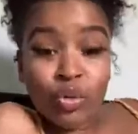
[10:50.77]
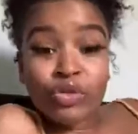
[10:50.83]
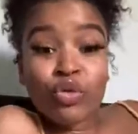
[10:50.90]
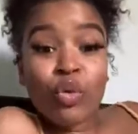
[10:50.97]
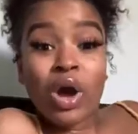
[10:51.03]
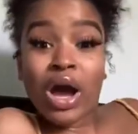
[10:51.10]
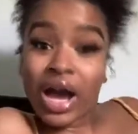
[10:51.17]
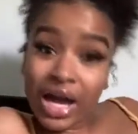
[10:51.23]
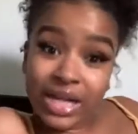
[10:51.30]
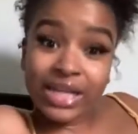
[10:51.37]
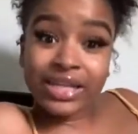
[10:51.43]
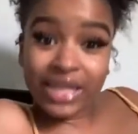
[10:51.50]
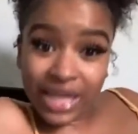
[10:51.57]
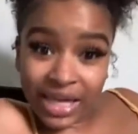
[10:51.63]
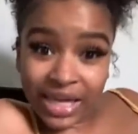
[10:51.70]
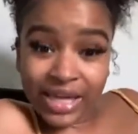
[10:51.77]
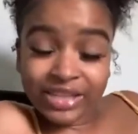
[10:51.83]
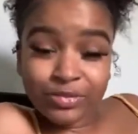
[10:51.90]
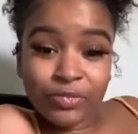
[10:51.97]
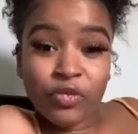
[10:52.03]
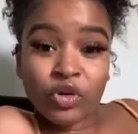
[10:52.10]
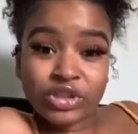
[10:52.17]
You went through 100
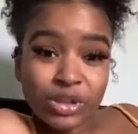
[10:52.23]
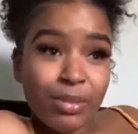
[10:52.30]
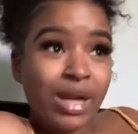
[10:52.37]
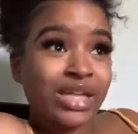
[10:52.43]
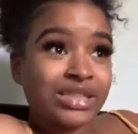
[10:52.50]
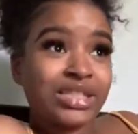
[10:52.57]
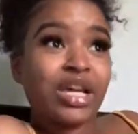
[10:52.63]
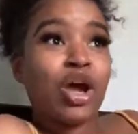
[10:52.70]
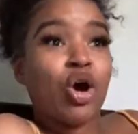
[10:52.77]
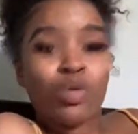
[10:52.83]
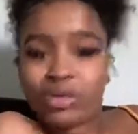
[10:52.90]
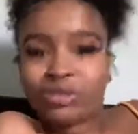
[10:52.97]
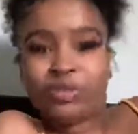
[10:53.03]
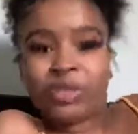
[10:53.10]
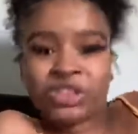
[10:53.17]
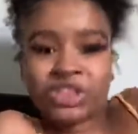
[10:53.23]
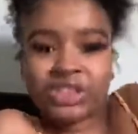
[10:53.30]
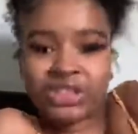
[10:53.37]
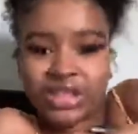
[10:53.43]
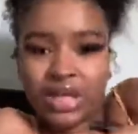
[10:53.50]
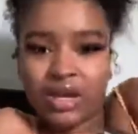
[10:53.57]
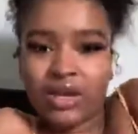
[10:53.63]
kids before somebody said, "Oh, this
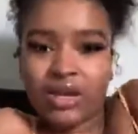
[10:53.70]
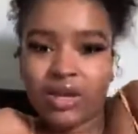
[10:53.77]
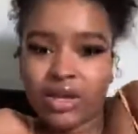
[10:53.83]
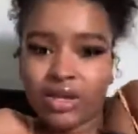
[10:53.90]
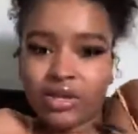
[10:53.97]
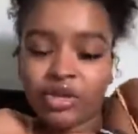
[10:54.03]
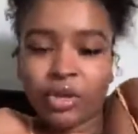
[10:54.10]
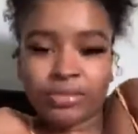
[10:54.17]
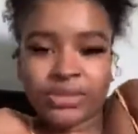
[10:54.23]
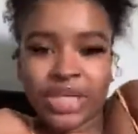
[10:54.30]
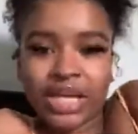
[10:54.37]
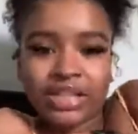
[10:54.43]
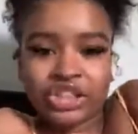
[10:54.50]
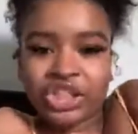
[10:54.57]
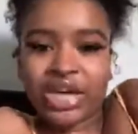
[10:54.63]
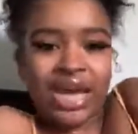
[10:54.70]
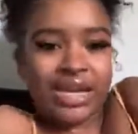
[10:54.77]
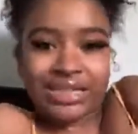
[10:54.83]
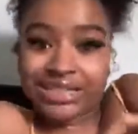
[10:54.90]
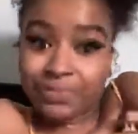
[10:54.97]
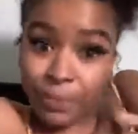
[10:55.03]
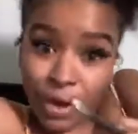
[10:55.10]
bitch is," you know what
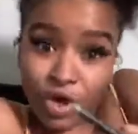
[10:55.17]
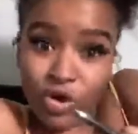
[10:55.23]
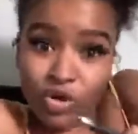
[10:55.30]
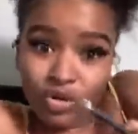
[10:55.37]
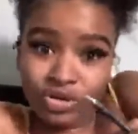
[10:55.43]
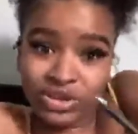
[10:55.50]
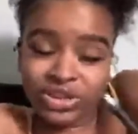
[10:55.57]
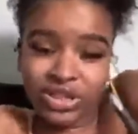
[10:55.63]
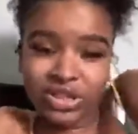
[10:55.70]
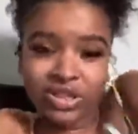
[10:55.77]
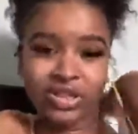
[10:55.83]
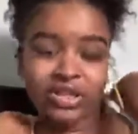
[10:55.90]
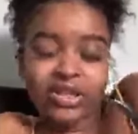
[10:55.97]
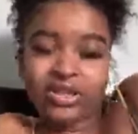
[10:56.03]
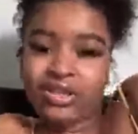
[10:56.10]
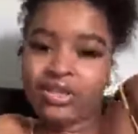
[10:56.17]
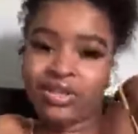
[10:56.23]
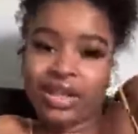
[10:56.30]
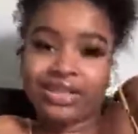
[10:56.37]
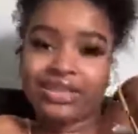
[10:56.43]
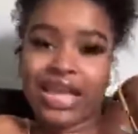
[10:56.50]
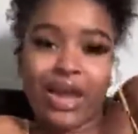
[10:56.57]
I'm saying, exposed.
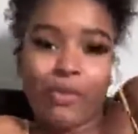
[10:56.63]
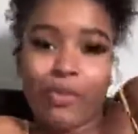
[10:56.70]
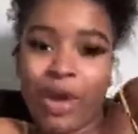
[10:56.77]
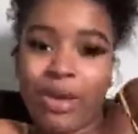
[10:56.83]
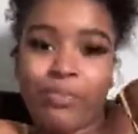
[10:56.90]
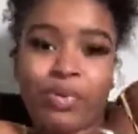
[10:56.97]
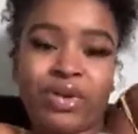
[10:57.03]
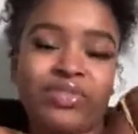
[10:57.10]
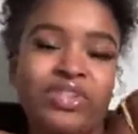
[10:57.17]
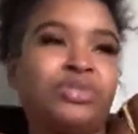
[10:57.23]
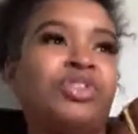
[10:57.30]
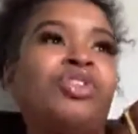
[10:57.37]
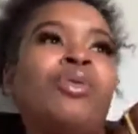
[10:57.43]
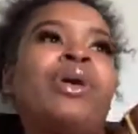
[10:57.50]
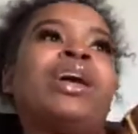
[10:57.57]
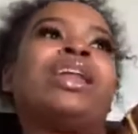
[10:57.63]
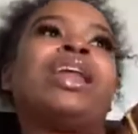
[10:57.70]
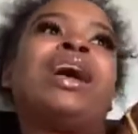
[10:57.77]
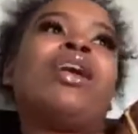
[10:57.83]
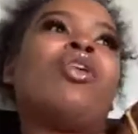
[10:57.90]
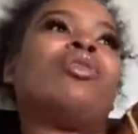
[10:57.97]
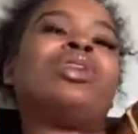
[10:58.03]
That's that white privilege, you
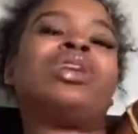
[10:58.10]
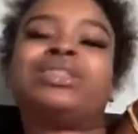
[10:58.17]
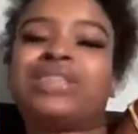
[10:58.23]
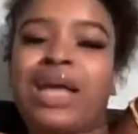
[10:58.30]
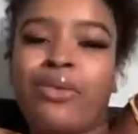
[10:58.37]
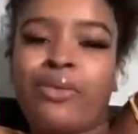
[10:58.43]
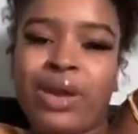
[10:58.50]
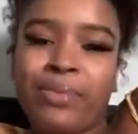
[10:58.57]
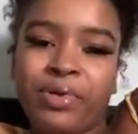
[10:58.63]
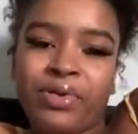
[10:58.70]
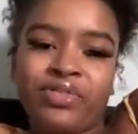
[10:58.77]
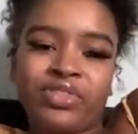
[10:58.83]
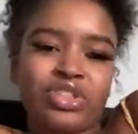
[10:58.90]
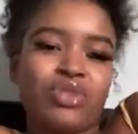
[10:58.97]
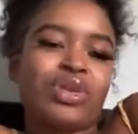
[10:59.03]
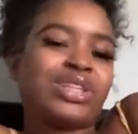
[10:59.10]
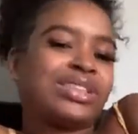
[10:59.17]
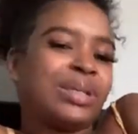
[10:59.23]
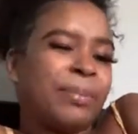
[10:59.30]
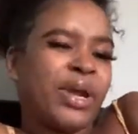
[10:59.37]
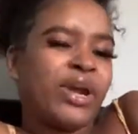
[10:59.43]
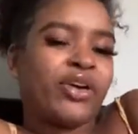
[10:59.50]
know. And not only is that white privilege though,
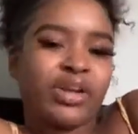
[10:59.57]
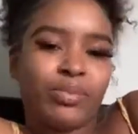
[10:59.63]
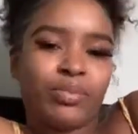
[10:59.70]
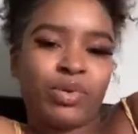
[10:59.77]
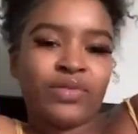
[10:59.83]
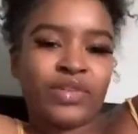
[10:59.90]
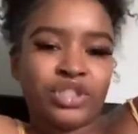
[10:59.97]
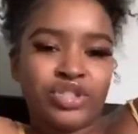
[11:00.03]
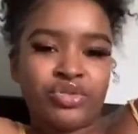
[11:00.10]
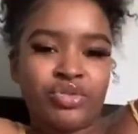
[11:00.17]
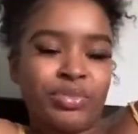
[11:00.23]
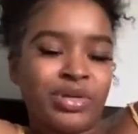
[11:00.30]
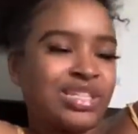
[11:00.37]
that's American privilege.